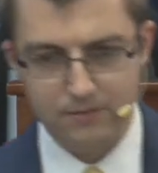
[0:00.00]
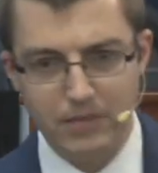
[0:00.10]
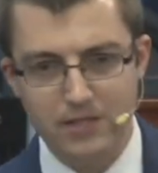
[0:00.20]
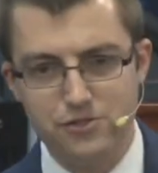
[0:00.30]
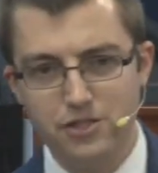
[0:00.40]

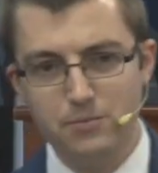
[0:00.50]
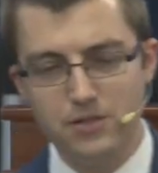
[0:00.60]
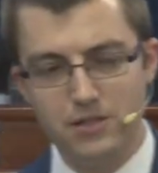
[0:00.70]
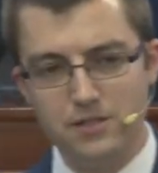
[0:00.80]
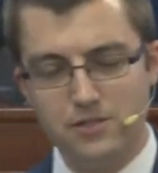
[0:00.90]

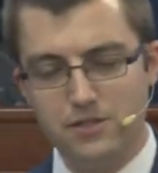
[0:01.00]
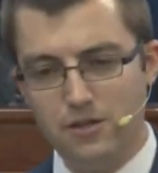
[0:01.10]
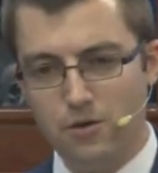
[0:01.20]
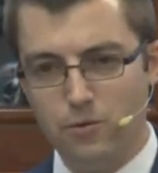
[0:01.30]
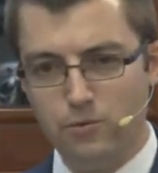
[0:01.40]
Bathsheba is
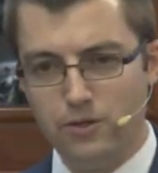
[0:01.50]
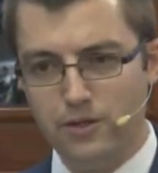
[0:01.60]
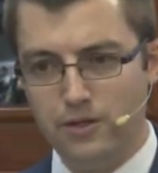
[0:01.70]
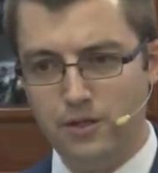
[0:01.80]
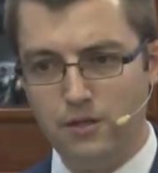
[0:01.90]
the
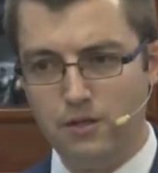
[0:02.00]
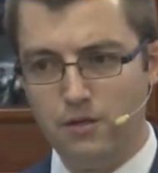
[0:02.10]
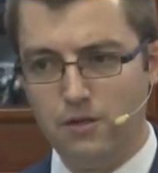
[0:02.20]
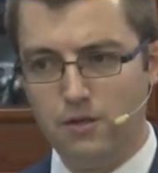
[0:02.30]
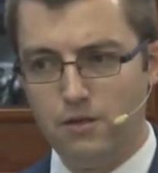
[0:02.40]
only
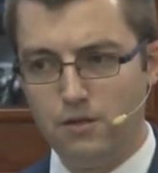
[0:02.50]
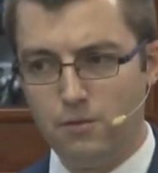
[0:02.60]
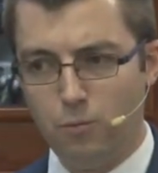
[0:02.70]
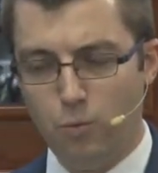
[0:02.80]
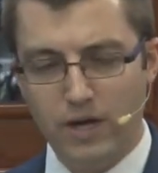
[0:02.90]

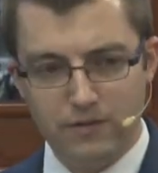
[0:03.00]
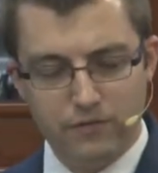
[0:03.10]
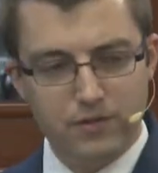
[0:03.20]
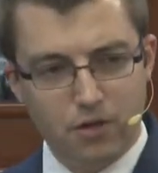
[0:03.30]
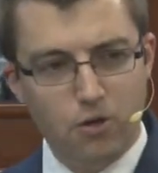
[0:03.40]

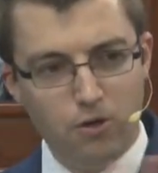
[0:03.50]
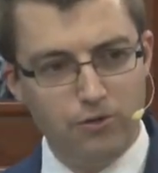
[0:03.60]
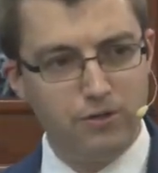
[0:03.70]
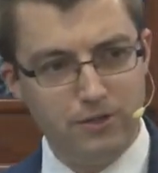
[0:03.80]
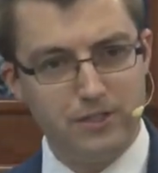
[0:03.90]
wife in
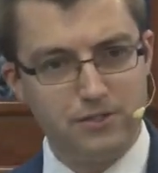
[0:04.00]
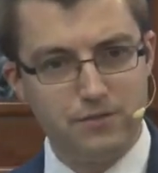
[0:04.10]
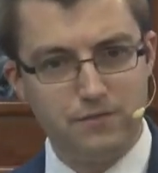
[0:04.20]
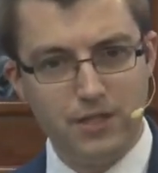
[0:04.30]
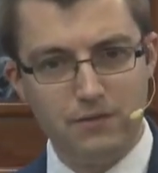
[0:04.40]
all the list
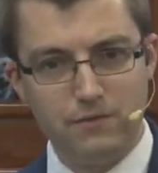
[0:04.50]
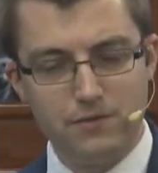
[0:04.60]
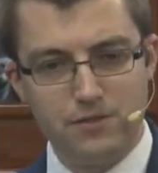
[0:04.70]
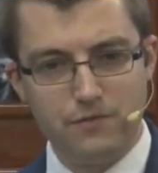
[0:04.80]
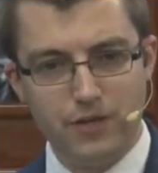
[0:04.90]
of
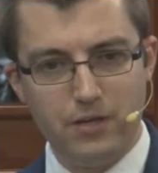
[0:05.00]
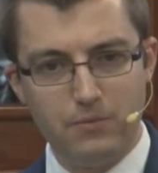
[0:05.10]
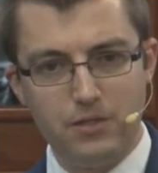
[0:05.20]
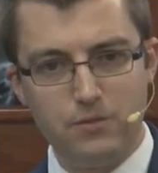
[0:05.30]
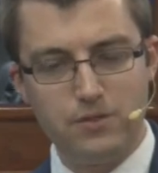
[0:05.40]
David's
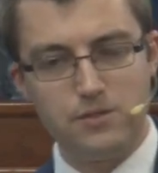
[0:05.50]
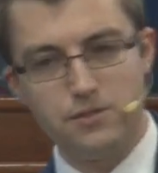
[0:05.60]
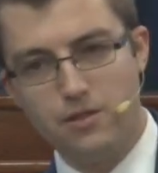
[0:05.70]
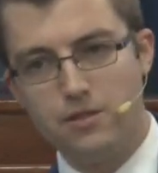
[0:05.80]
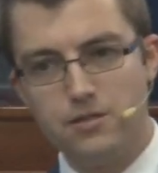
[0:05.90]
family with his
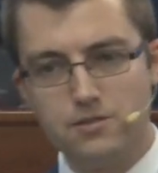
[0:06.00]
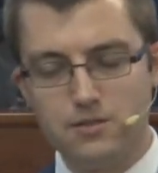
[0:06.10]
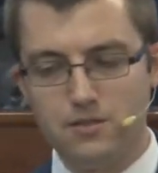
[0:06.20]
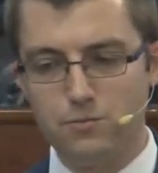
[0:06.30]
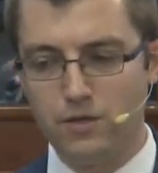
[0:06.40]
sons
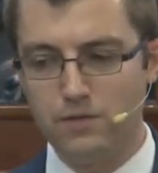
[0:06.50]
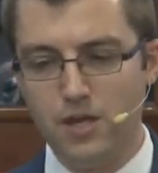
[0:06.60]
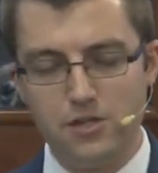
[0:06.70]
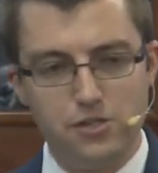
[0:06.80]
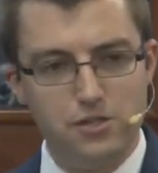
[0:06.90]
and his wife.
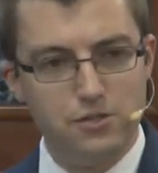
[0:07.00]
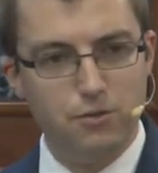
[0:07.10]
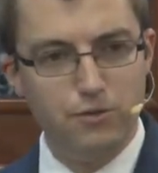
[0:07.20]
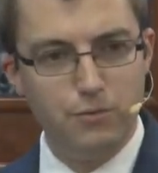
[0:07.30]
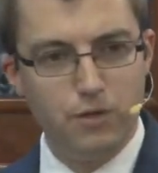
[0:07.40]
She's the
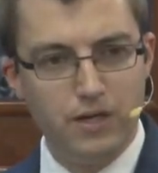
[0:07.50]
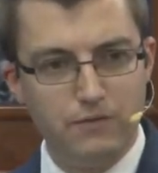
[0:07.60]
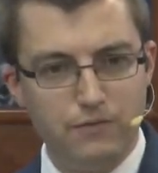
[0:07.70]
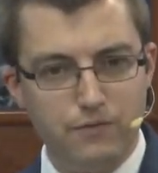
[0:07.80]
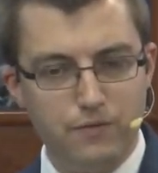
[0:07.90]
only
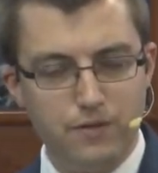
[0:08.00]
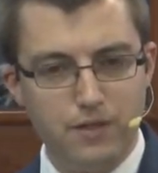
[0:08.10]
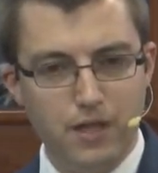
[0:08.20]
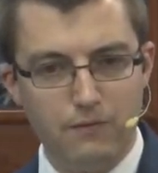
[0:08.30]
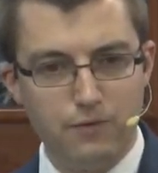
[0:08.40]
wife
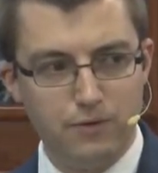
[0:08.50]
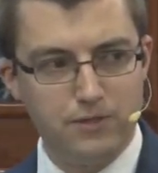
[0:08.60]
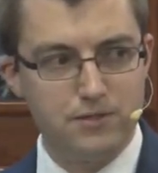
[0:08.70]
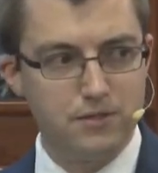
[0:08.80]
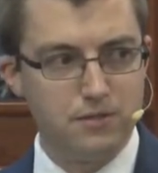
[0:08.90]
ever
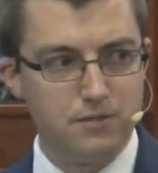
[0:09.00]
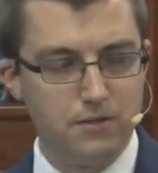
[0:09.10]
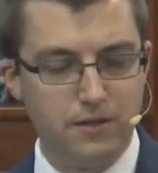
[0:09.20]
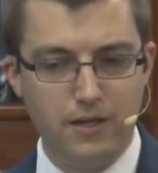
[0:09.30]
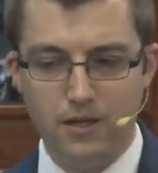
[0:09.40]
listed
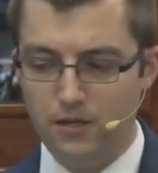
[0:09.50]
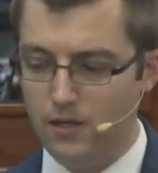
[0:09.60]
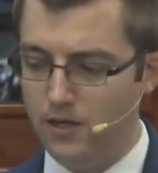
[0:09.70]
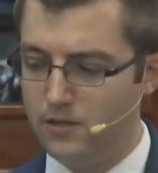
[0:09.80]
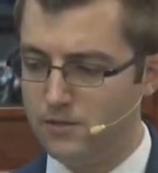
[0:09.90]
that
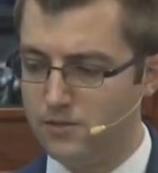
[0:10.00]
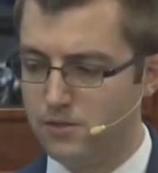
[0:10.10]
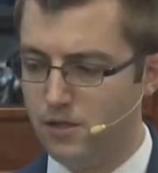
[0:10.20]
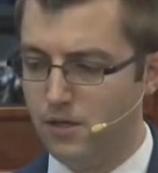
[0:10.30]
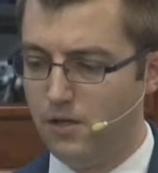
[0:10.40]

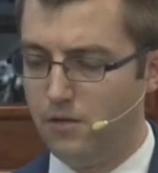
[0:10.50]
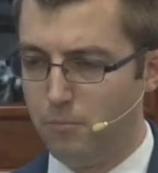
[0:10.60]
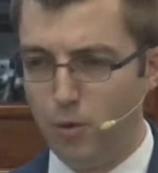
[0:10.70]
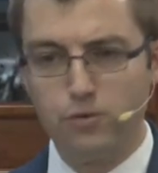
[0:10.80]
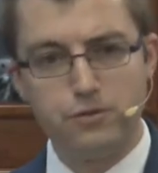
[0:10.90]
has
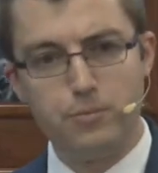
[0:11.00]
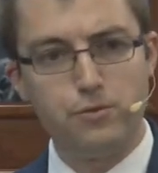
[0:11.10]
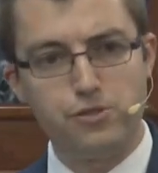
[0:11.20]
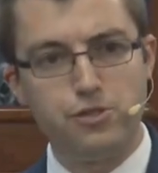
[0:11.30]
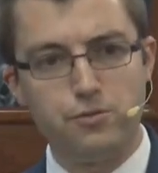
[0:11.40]

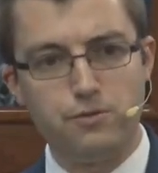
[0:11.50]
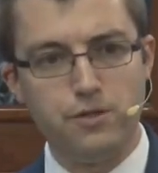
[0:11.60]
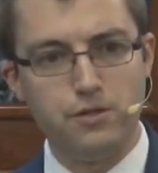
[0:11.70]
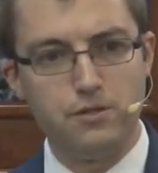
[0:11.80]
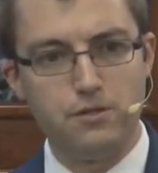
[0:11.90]
multiple
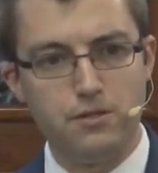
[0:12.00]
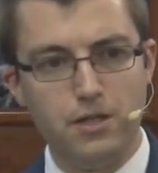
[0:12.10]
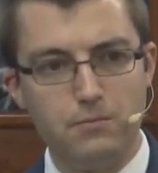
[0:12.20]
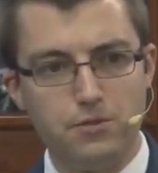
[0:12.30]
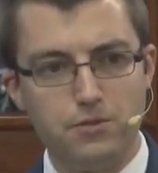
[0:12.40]
children
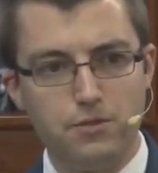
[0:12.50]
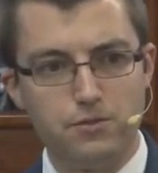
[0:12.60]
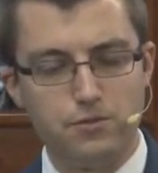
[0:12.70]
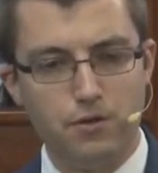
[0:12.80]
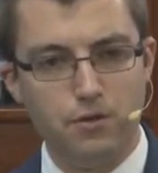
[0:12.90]
named to
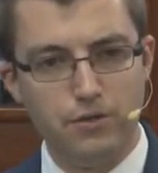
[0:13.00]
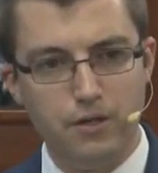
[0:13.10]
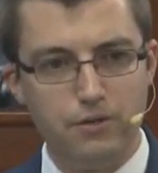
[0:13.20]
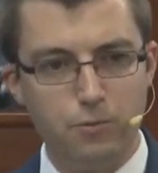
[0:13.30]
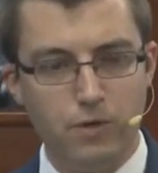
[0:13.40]
her. So all
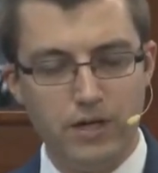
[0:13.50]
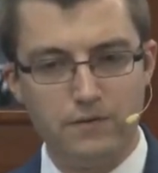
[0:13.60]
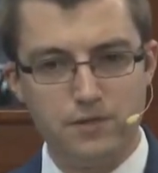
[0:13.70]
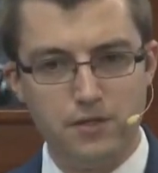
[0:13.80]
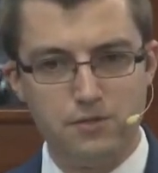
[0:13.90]
the other
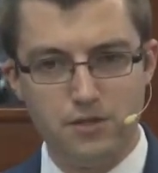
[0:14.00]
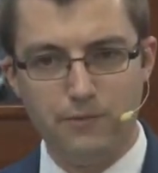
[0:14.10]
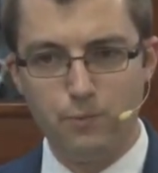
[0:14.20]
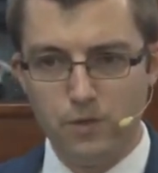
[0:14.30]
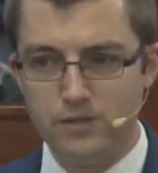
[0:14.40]
wives, they just
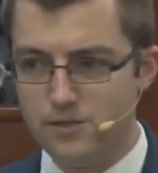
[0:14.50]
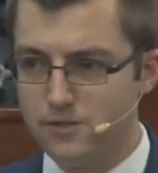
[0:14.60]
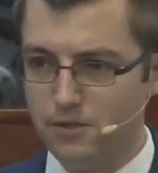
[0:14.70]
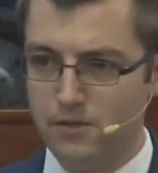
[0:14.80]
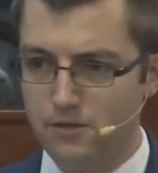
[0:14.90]
have one
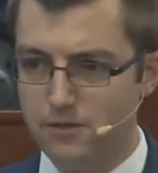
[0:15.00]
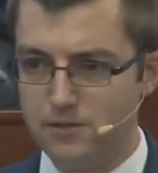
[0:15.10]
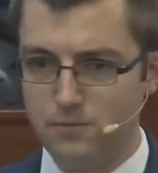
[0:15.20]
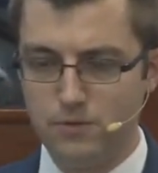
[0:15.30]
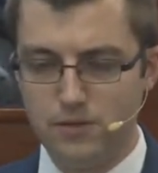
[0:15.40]
son
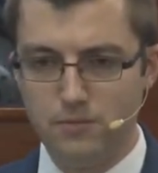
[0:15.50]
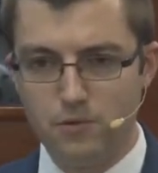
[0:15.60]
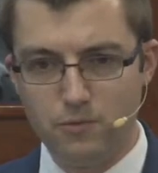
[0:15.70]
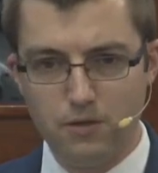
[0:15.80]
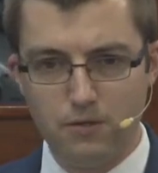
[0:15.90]
listed with
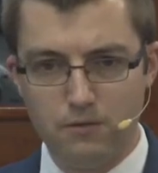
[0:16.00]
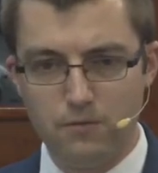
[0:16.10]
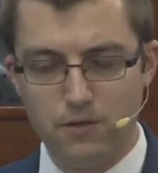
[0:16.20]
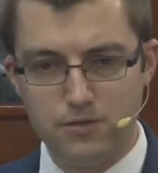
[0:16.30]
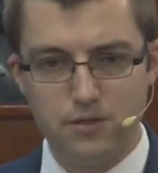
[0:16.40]
them, or,
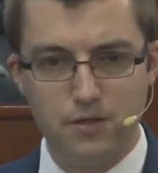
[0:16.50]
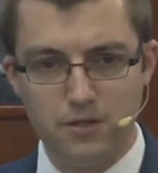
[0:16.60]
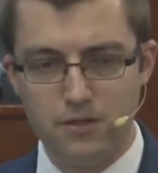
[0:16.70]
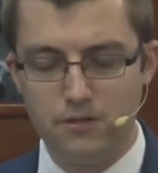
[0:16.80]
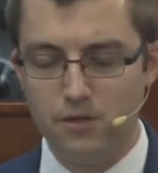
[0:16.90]
or a
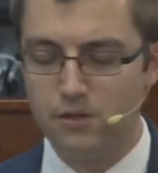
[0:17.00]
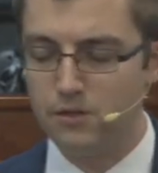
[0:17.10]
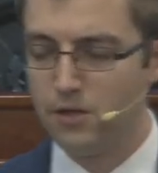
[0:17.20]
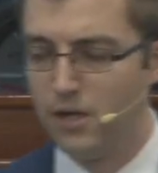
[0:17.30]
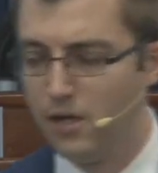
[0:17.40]
son and a
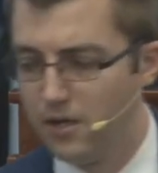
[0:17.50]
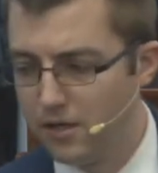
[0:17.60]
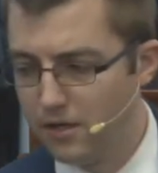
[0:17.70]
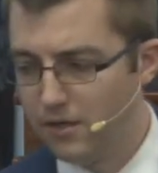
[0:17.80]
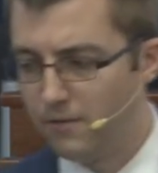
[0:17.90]
daughter
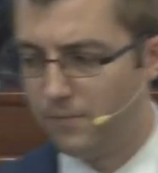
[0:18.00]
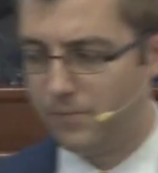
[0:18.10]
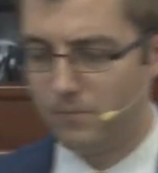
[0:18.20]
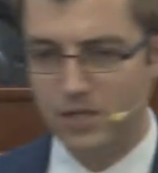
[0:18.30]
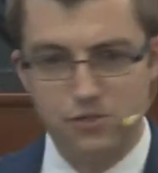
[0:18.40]
uh,
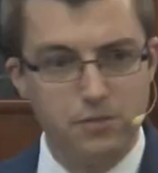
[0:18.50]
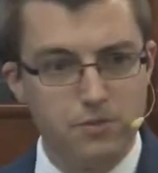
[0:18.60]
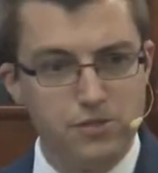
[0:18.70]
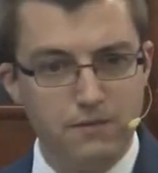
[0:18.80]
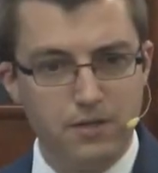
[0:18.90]

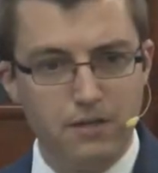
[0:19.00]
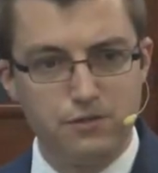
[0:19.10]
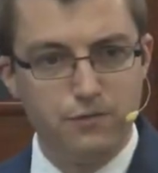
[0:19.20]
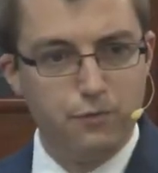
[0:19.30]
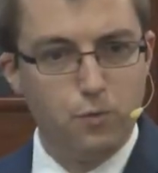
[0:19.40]
Bathsheba. David
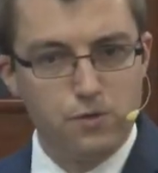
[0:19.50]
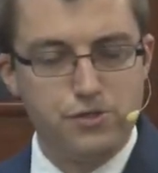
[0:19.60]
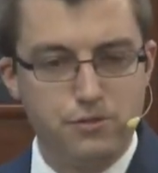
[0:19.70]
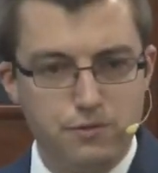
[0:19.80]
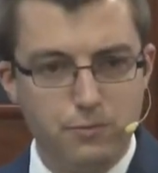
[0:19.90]
has four
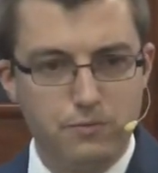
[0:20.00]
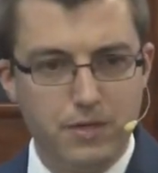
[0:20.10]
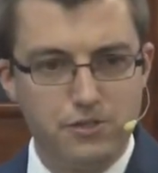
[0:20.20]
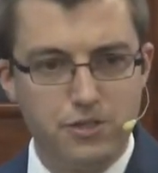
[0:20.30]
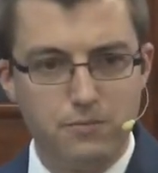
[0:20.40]
children with
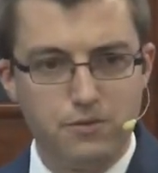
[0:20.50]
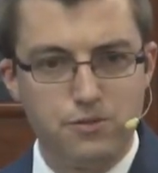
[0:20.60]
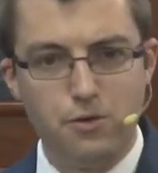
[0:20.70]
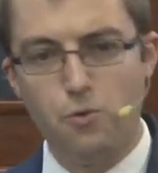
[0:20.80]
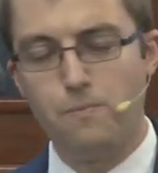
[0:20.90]
Bathsheba.
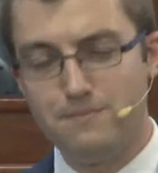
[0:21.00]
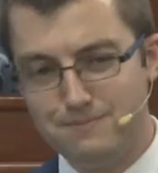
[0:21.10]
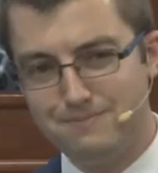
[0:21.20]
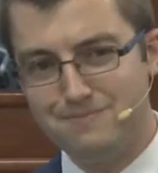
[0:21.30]
So